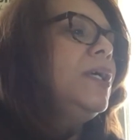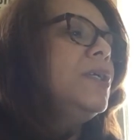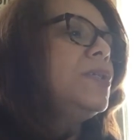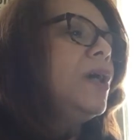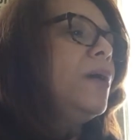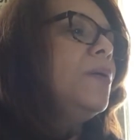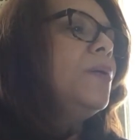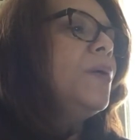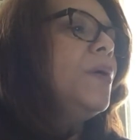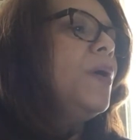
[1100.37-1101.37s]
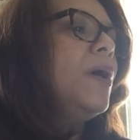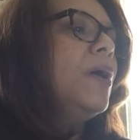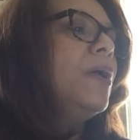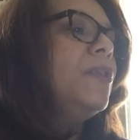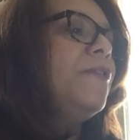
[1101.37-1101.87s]
So,
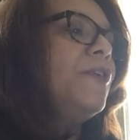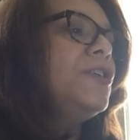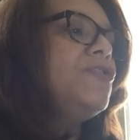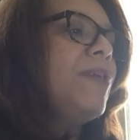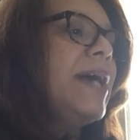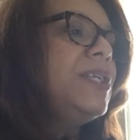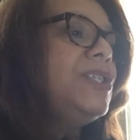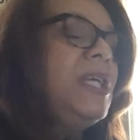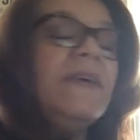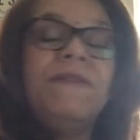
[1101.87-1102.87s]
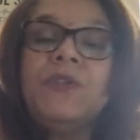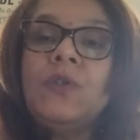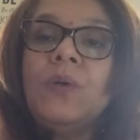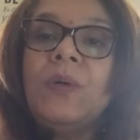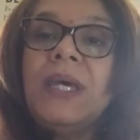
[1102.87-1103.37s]
the first strategy, if
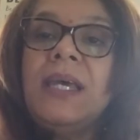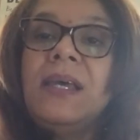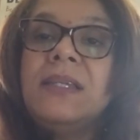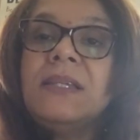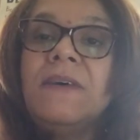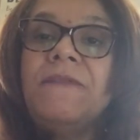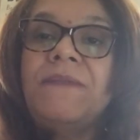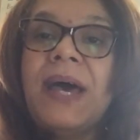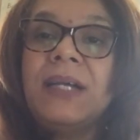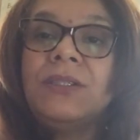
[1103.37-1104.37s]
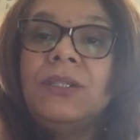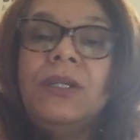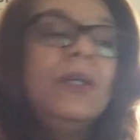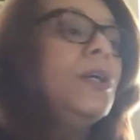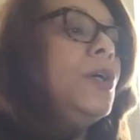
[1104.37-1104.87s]
2 is a
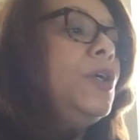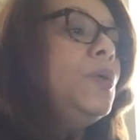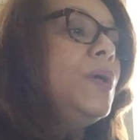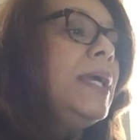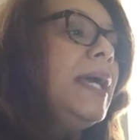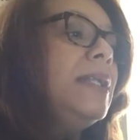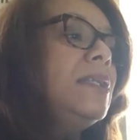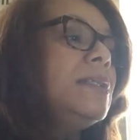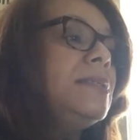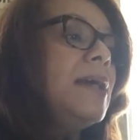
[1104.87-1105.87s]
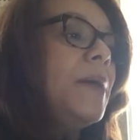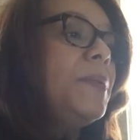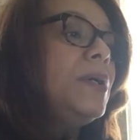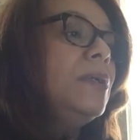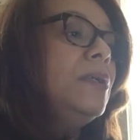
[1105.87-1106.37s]
factor, you can
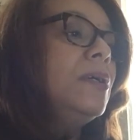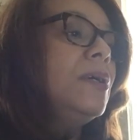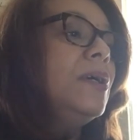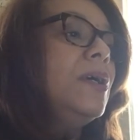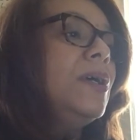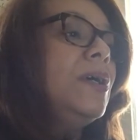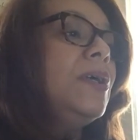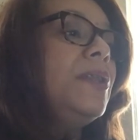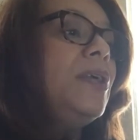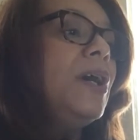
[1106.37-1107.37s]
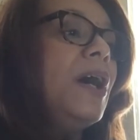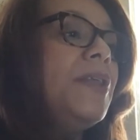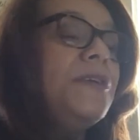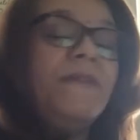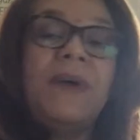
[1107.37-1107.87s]
double the
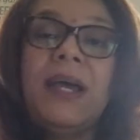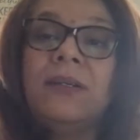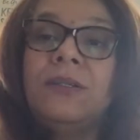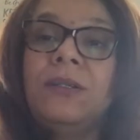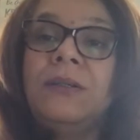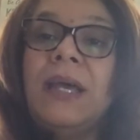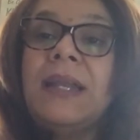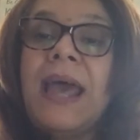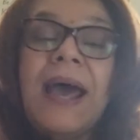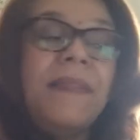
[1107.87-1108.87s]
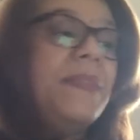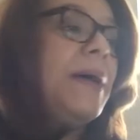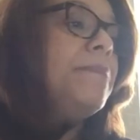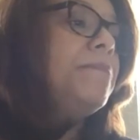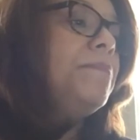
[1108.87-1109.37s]
other factor and add them.